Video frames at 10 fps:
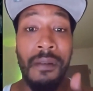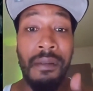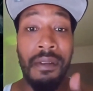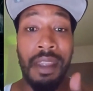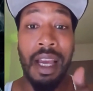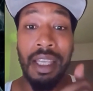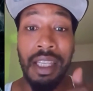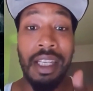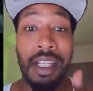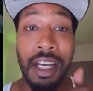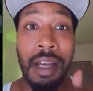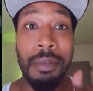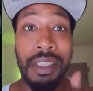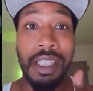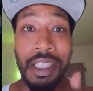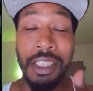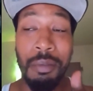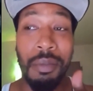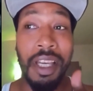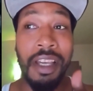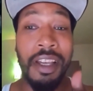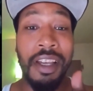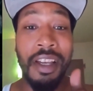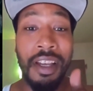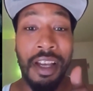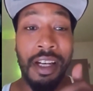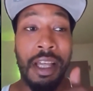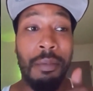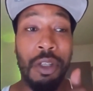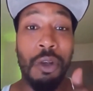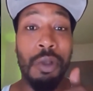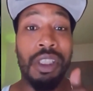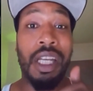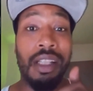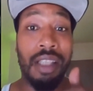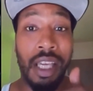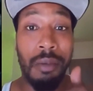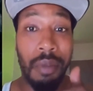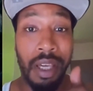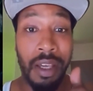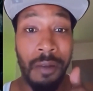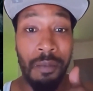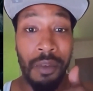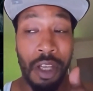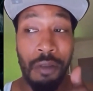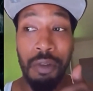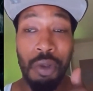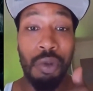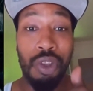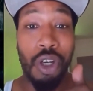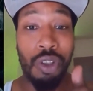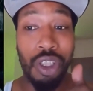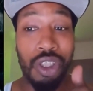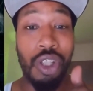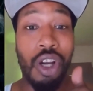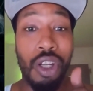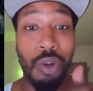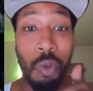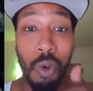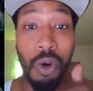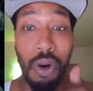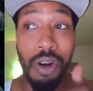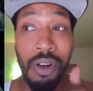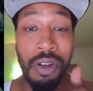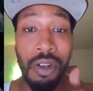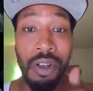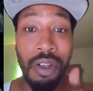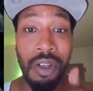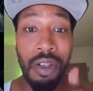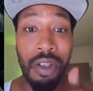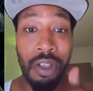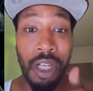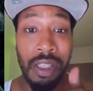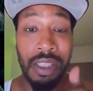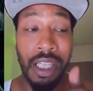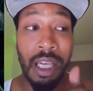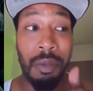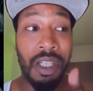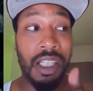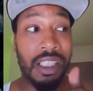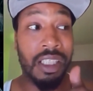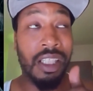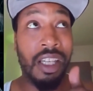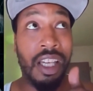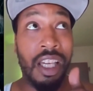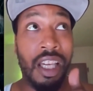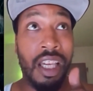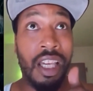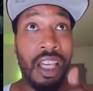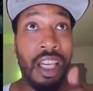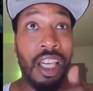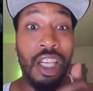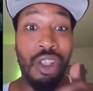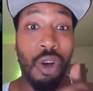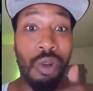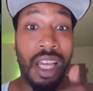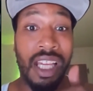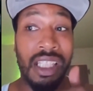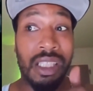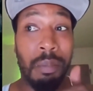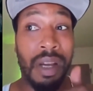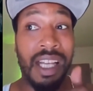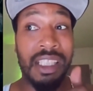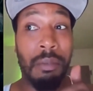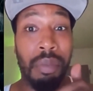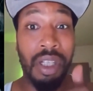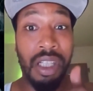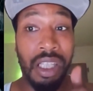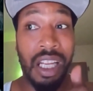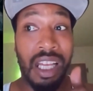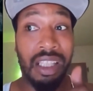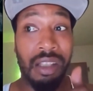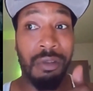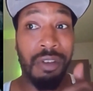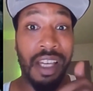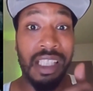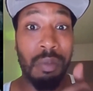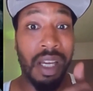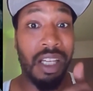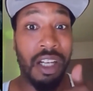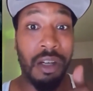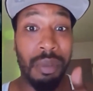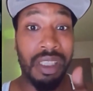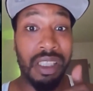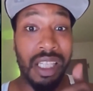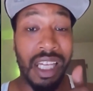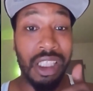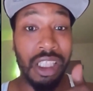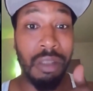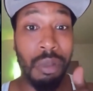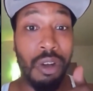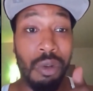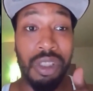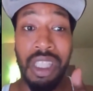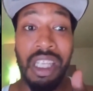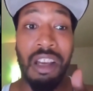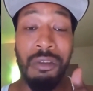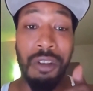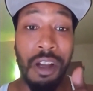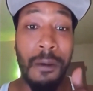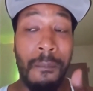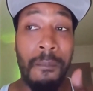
Y'all get in the comment section, man, and let me know what y'all think, man. If Little Durk is starting a war, you know what I'm saying? Because he know that it's a possibility that the feds might come and snatch him and OTF up.